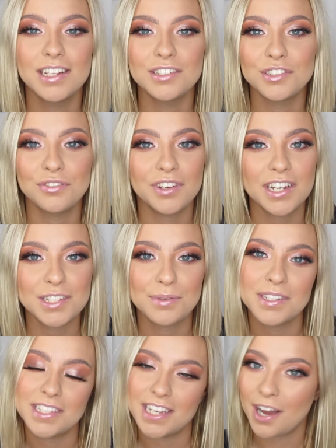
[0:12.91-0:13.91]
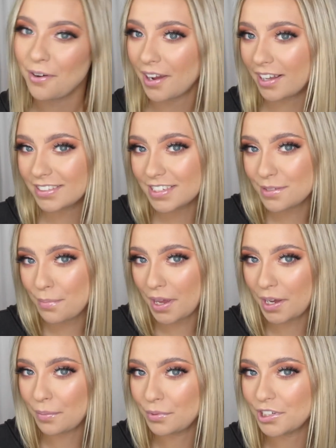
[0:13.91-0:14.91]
So if you guys want to see how I got this makeup